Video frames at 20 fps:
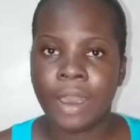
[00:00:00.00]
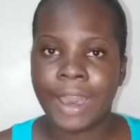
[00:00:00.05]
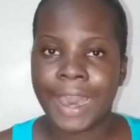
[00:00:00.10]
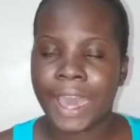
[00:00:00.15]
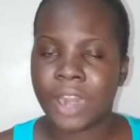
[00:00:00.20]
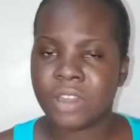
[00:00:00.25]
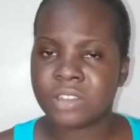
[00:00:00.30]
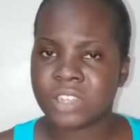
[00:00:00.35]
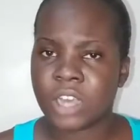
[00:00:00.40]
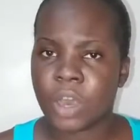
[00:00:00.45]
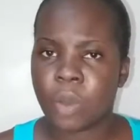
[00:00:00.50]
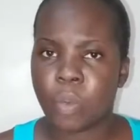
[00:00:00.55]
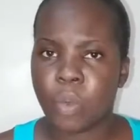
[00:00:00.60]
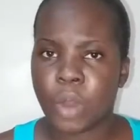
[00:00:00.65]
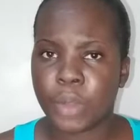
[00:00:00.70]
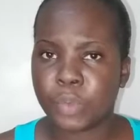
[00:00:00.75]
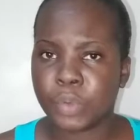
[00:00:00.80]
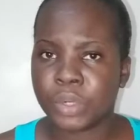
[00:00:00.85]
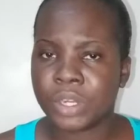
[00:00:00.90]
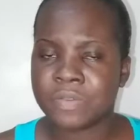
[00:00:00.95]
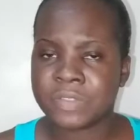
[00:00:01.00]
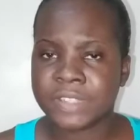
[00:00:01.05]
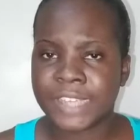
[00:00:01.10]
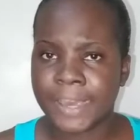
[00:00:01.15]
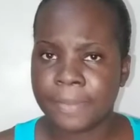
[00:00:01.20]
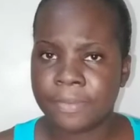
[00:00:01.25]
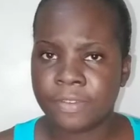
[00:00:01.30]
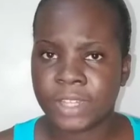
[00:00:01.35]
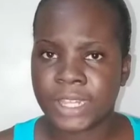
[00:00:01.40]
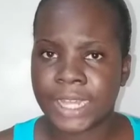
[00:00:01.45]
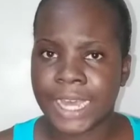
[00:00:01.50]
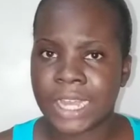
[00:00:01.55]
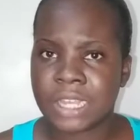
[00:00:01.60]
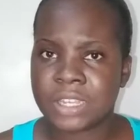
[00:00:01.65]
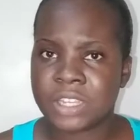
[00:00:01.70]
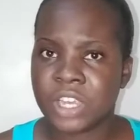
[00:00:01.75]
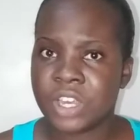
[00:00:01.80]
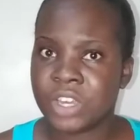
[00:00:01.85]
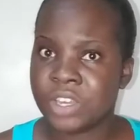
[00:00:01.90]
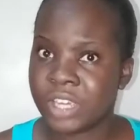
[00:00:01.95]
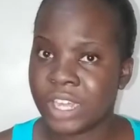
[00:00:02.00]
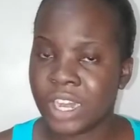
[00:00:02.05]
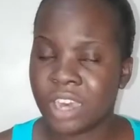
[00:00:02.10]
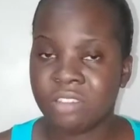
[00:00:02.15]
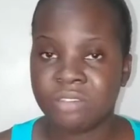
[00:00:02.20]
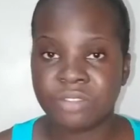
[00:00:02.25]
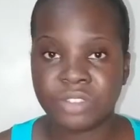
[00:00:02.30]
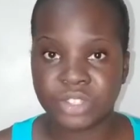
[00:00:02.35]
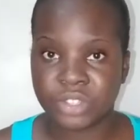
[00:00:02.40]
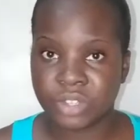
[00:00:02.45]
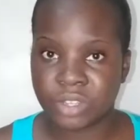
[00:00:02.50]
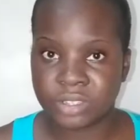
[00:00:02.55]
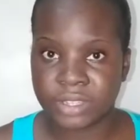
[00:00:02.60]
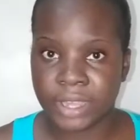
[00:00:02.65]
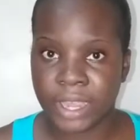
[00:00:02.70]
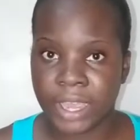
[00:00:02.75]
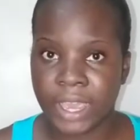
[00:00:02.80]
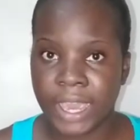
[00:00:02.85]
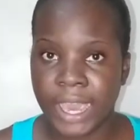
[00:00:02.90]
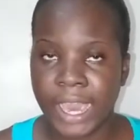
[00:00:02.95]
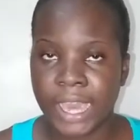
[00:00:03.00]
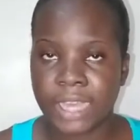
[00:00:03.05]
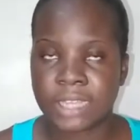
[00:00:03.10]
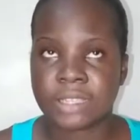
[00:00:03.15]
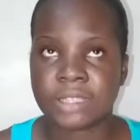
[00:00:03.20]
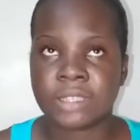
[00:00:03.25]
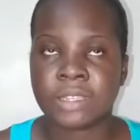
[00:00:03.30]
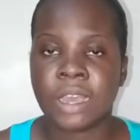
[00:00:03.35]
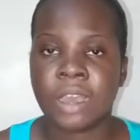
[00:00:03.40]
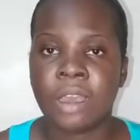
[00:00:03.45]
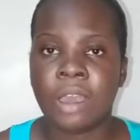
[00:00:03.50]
i just got one roll of tape for that you know just in case